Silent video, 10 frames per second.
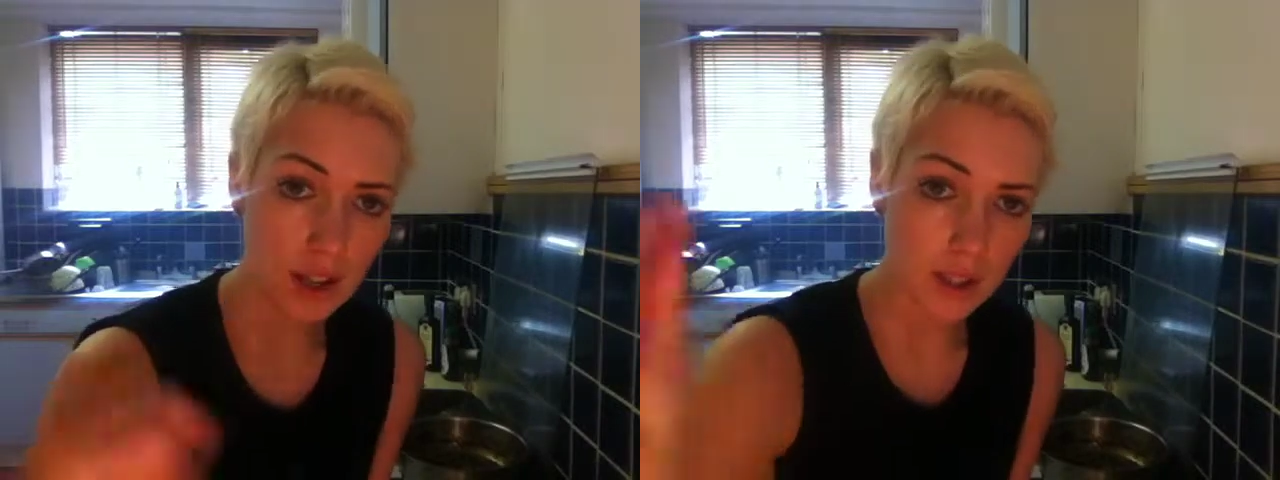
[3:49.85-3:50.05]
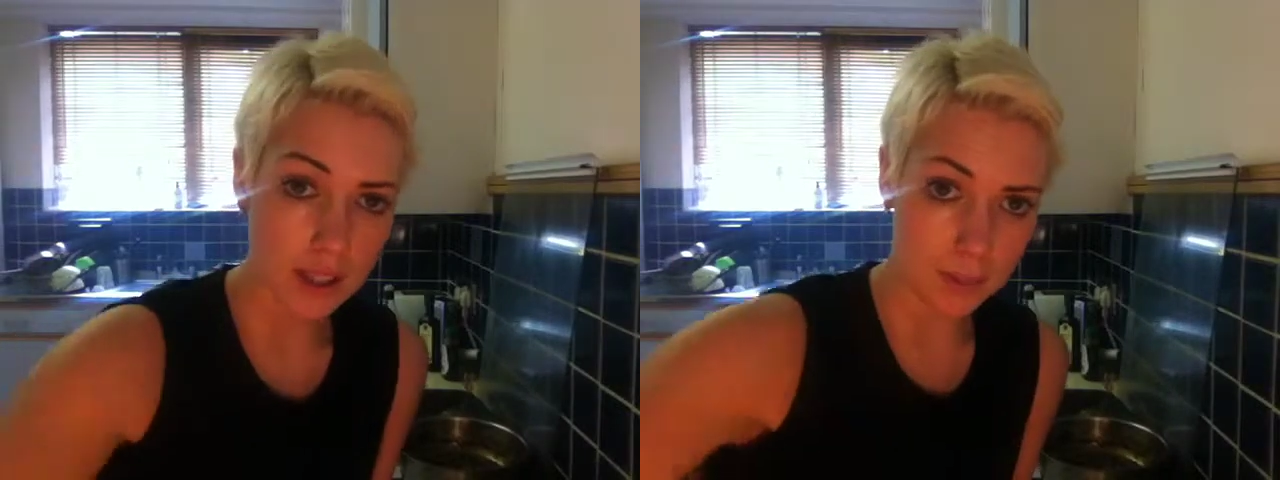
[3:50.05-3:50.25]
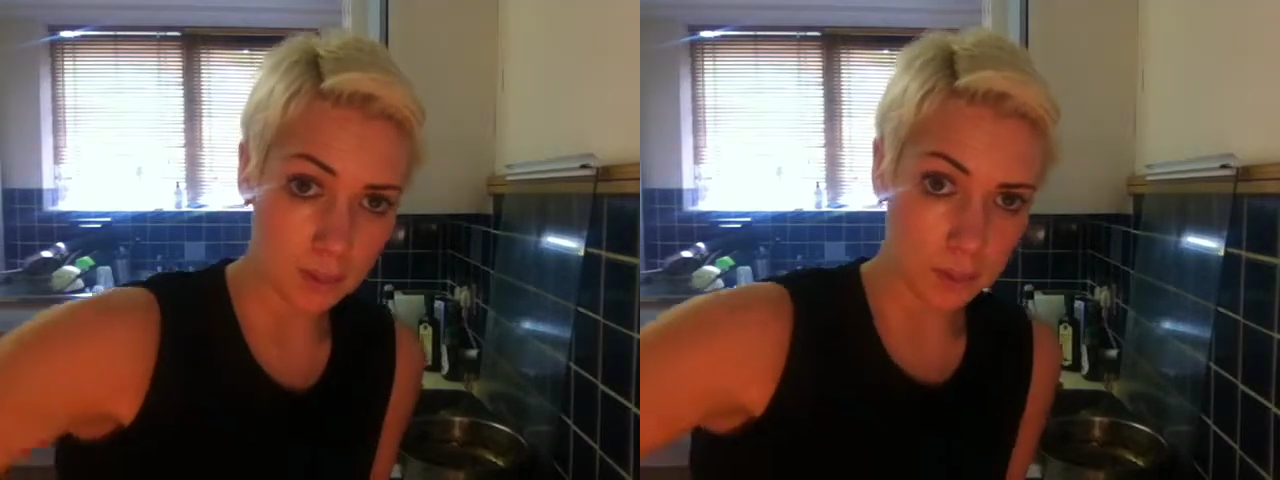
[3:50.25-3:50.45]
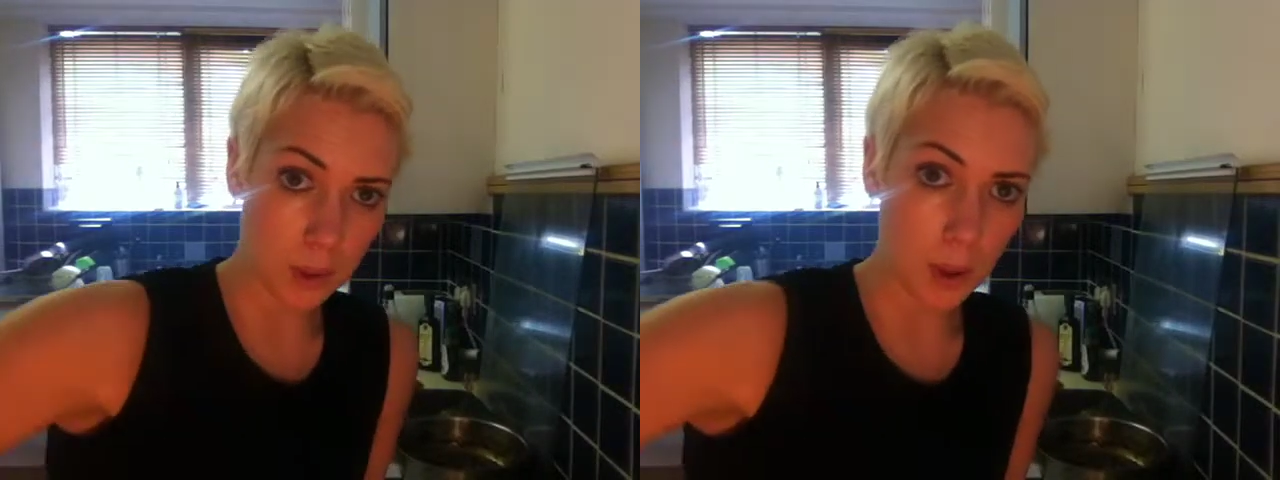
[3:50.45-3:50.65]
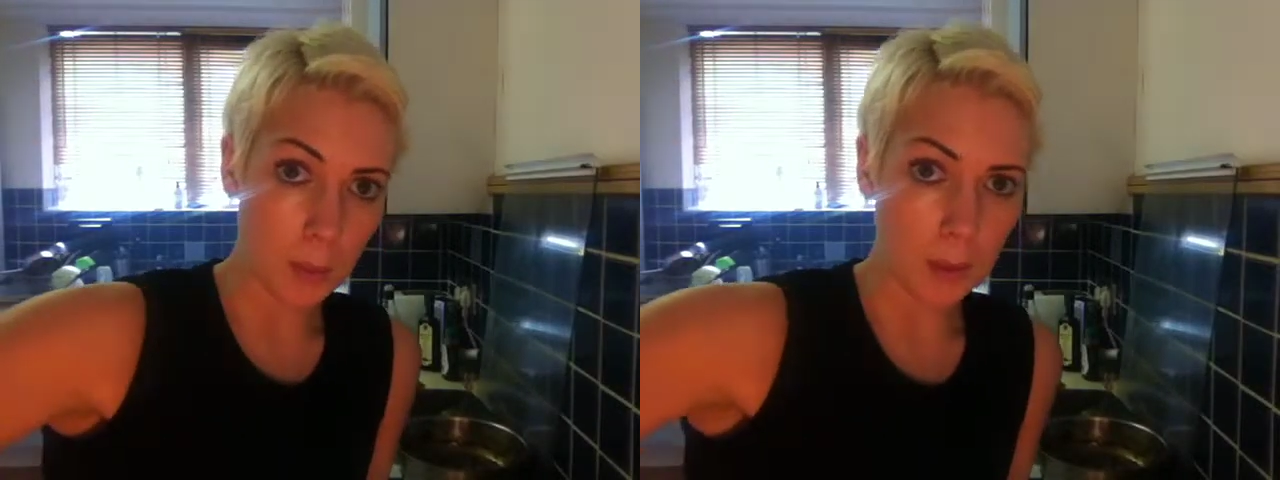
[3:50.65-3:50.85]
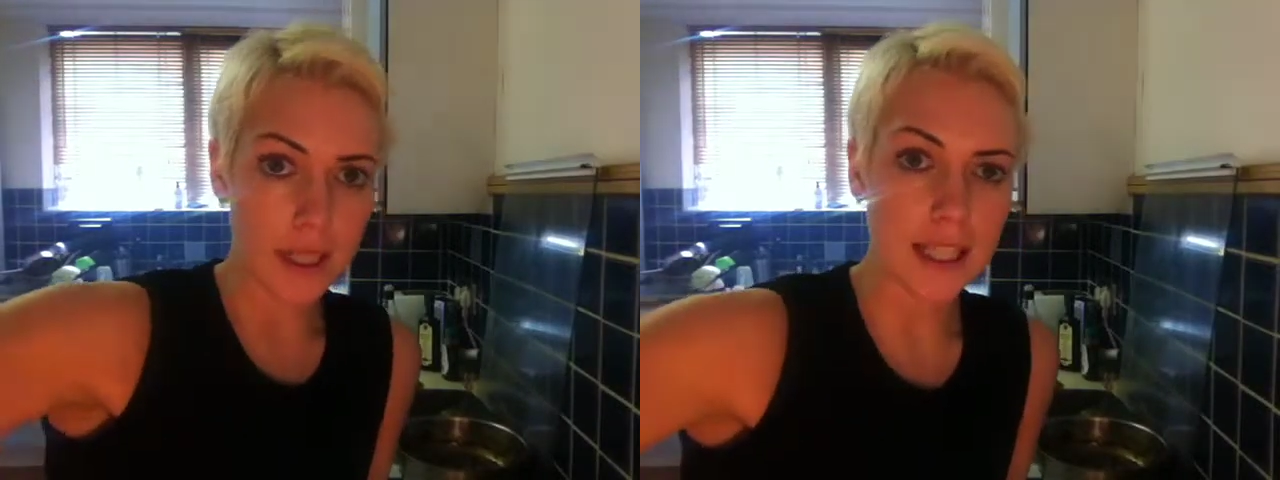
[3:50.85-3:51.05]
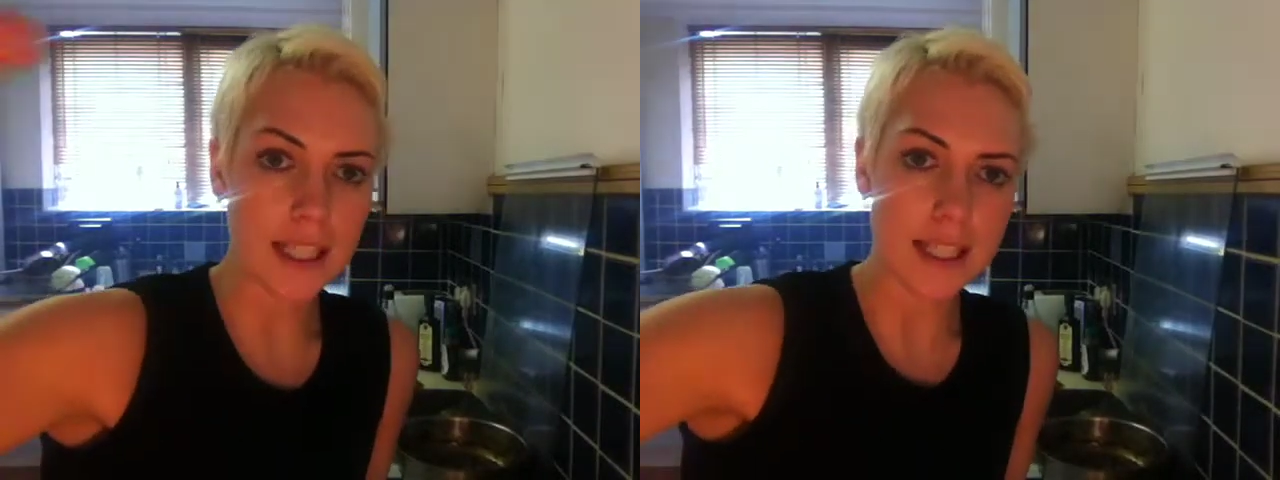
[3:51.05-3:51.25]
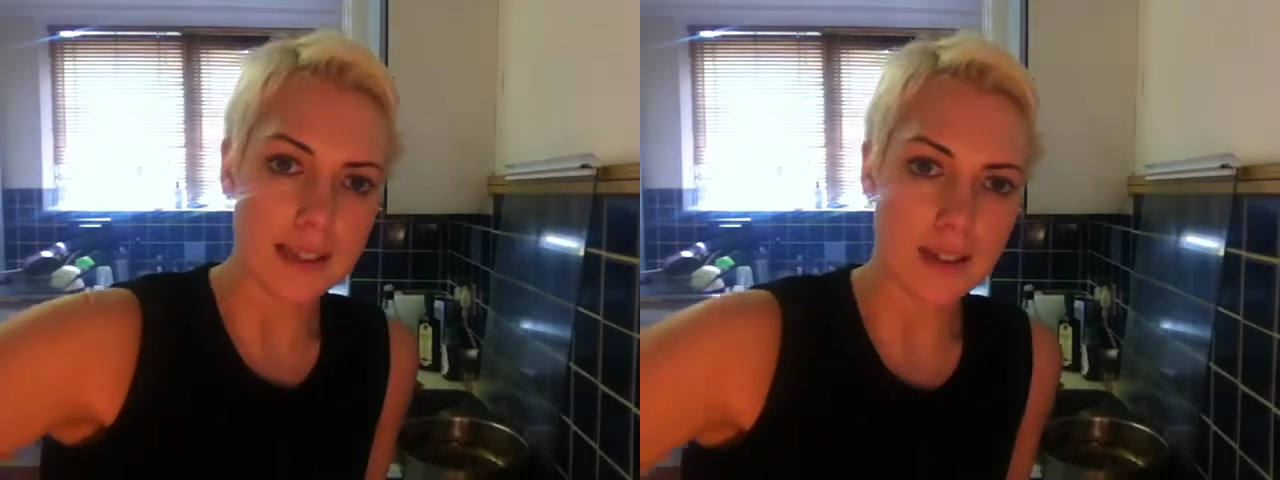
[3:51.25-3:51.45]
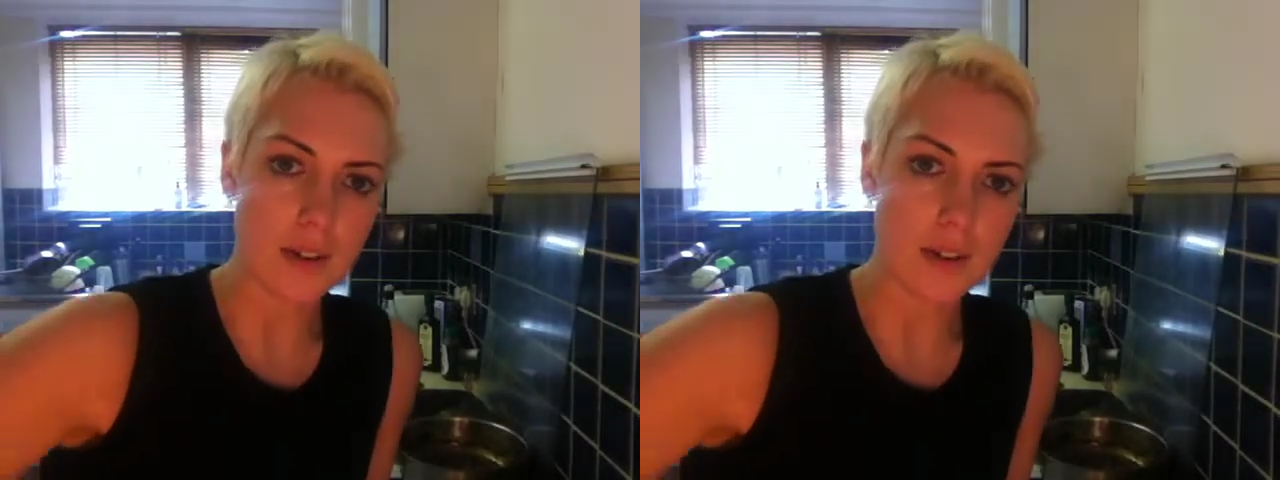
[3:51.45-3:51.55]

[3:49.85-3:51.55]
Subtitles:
I'll put up like a list,